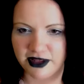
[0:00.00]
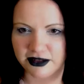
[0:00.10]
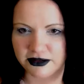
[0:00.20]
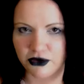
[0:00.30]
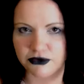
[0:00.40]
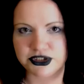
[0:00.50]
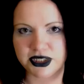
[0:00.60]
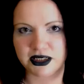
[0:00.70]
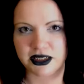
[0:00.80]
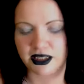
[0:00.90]
in
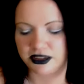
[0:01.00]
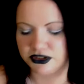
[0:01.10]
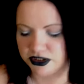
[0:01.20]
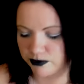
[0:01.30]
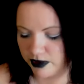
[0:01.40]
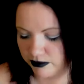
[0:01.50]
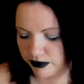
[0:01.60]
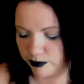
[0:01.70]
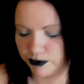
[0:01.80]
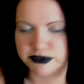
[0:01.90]
oceanic energy as well with
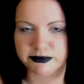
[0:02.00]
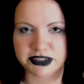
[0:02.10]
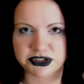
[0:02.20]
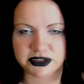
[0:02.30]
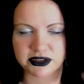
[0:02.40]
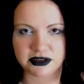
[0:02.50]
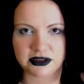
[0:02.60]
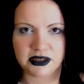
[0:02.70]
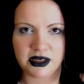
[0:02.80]
water magic, and